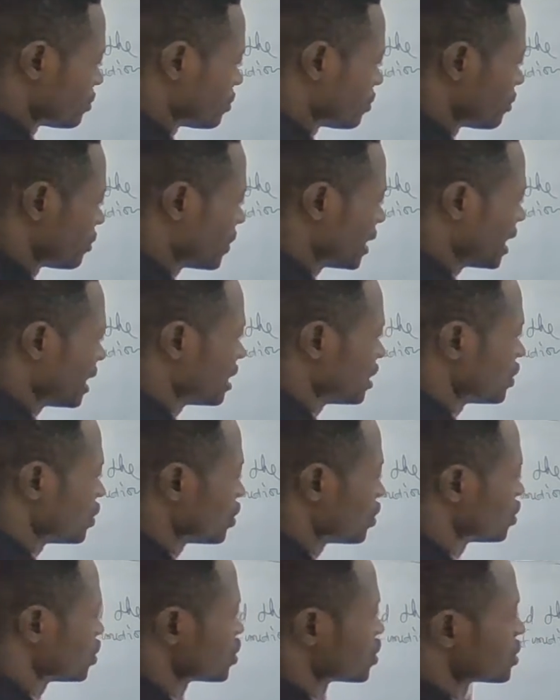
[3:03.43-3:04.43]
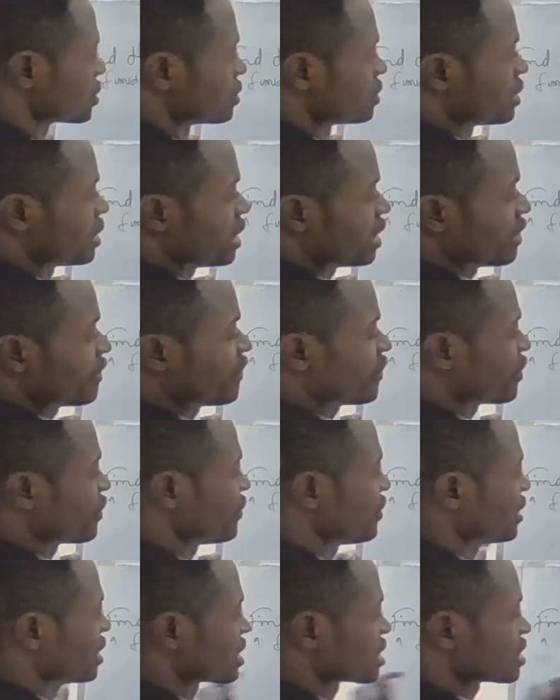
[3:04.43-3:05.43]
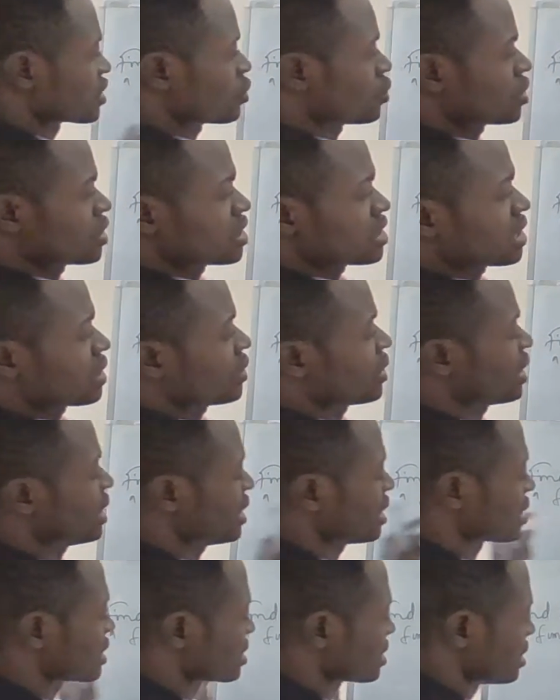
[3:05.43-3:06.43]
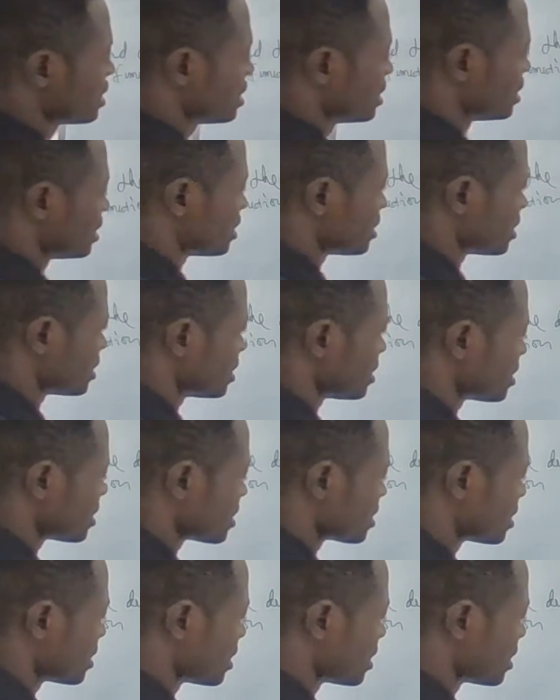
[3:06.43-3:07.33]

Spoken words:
minus f of x. What is our x? It is